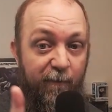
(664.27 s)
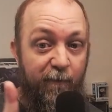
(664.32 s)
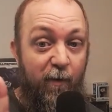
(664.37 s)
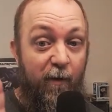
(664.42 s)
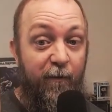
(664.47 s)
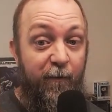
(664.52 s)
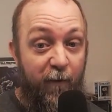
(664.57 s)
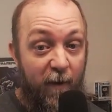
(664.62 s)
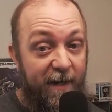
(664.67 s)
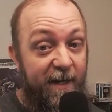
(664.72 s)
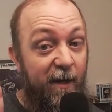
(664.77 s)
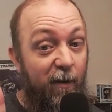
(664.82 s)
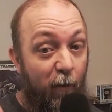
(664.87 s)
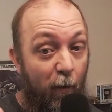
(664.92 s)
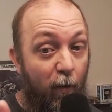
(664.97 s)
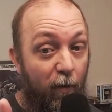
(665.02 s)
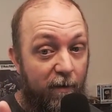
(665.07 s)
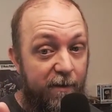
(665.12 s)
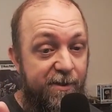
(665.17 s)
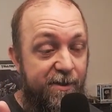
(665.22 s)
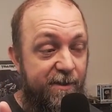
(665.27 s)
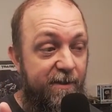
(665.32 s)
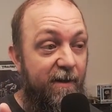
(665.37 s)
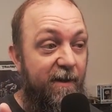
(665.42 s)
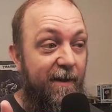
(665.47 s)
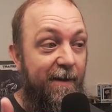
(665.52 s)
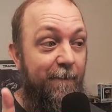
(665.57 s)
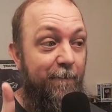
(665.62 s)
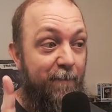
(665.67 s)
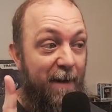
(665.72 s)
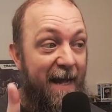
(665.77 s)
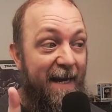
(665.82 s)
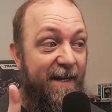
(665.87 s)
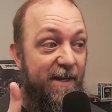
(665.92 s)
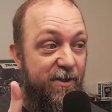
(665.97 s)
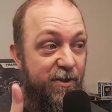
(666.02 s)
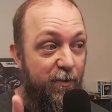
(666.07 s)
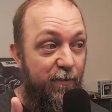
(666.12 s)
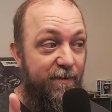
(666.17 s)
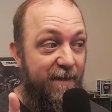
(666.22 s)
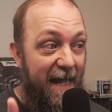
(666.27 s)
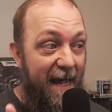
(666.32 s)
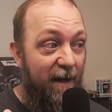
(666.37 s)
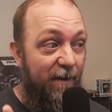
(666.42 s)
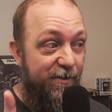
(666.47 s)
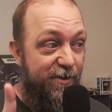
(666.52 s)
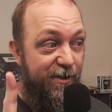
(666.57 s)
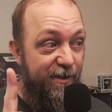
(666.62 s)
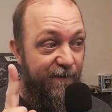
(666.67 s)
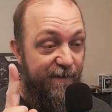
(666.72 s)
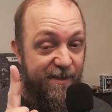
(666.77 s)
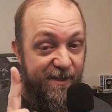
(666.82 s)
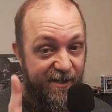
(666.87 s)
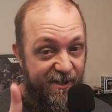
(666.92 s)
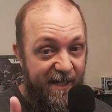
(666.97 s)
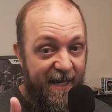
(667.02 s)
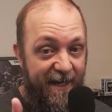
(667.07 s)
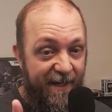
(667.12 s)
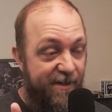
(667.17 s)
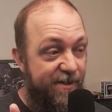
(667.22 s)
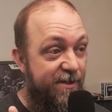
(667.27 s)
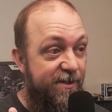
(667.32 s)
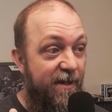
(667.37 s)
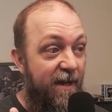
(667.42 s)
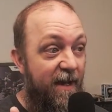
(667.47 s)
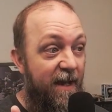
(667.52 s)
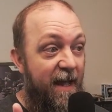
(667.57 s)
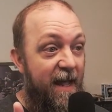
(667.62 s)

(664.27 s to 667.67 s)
for a fucking horse back in 2006,